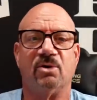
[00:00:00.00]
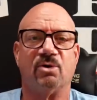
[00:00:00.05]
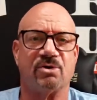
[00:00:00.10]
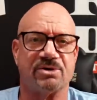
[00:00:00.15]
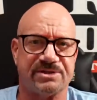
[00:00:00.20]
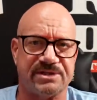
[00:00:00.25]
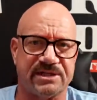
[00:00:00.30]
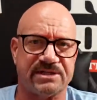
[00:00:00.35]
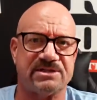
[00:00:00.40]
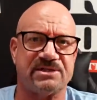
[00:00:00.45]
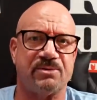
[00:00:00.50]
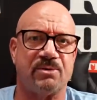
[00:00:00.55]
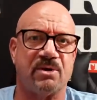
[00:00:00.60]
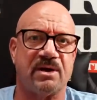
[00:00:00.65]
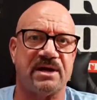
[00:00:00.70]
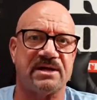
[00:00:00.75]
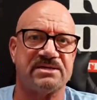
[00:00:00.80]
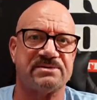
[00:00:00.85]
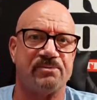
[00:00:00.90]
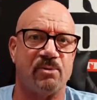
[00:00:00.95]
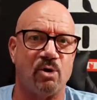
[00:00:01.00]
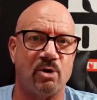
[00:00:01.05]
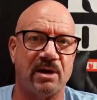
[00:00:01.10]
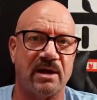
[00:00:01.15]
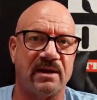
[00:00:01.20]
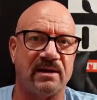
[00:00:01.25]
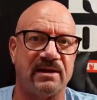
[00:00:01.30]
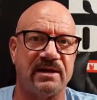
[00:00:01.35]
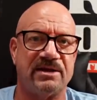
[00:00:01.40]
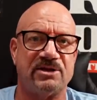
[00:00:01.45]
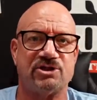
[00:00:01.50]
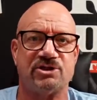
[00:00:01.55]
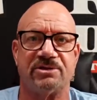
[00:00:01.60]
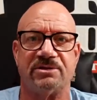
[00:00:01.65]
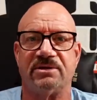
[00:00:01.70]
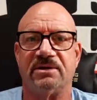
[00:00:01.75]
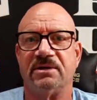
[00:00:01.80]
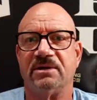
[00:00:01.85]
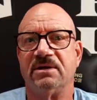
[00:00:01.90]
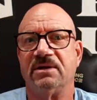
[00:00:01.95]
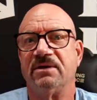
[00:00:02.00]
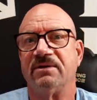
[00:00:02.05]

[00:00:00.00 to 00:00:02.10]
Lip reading: or 61 had smoke inhalation.